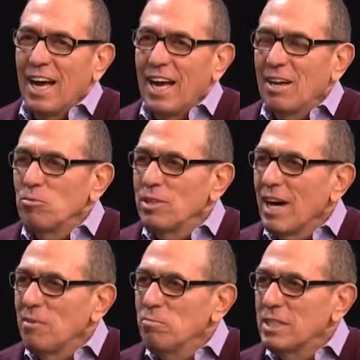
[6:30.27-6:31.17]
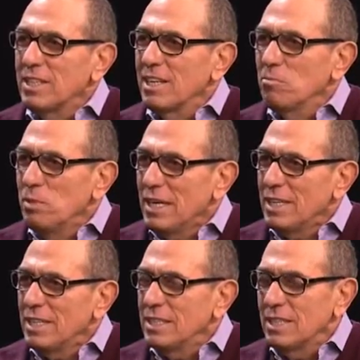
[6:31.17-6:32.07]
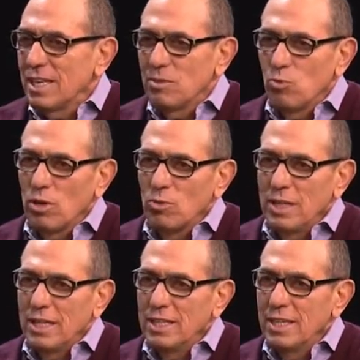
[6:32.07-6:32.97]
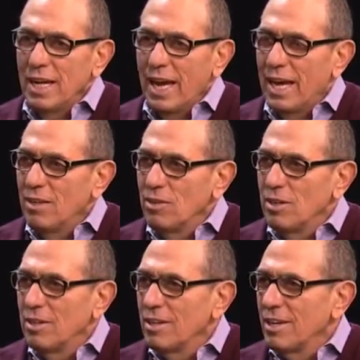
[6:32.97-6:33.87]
Mm. And without missing a beat, he said, well, we didn't end